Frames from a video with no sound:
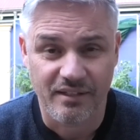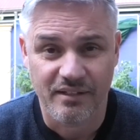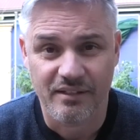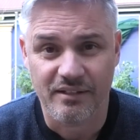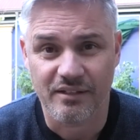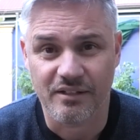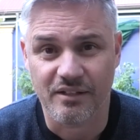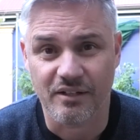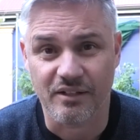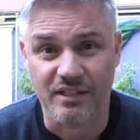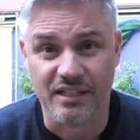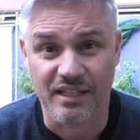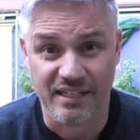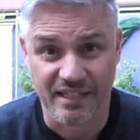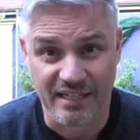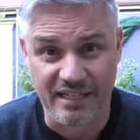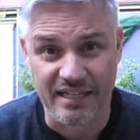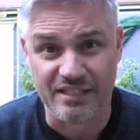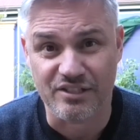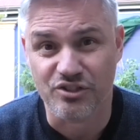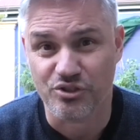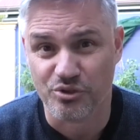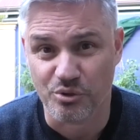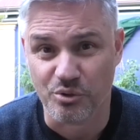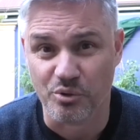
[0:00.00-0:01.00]
you know, getting
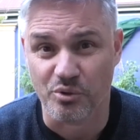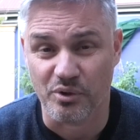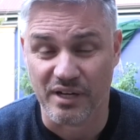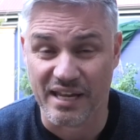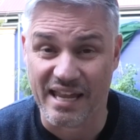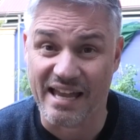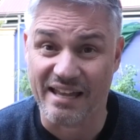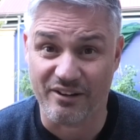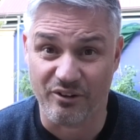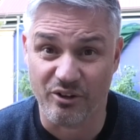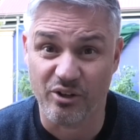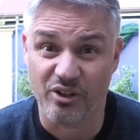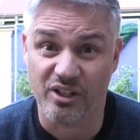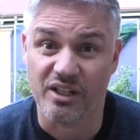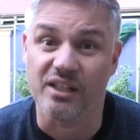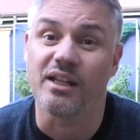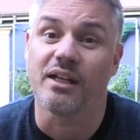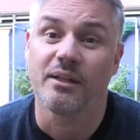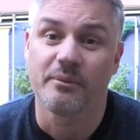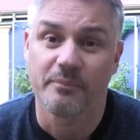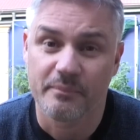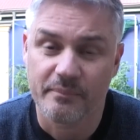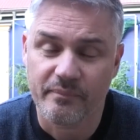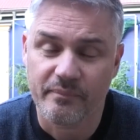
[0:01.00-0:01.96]
our story out earlier